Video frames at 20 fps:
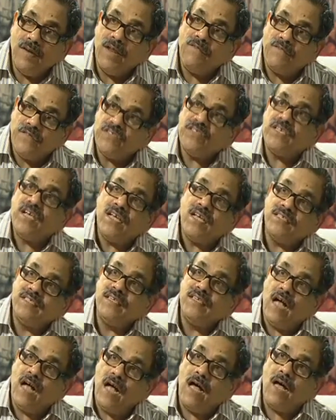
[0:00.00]

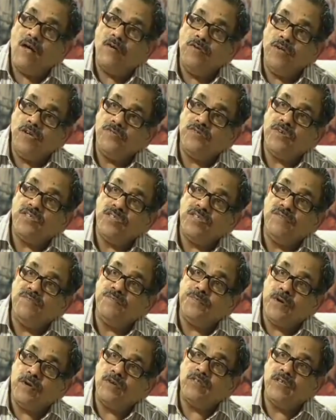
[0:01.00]
Emphasizing how it was
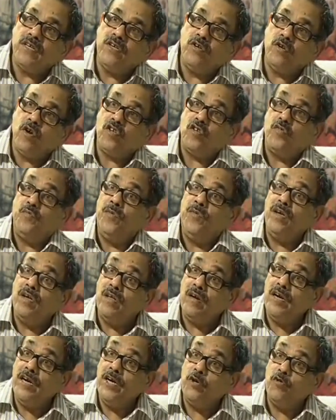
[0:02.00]
important not
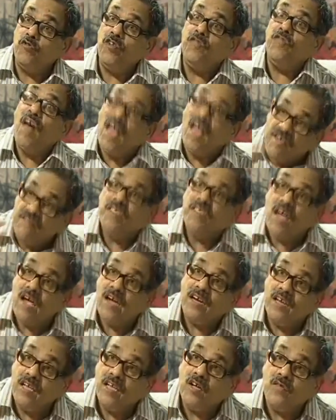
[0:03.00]
merely to revive
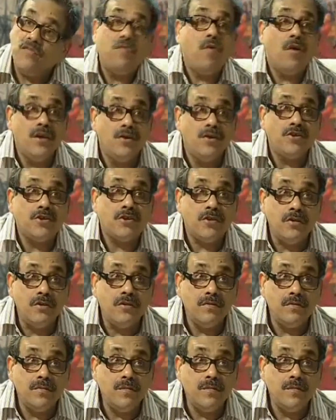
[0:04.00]
the idea of coalition,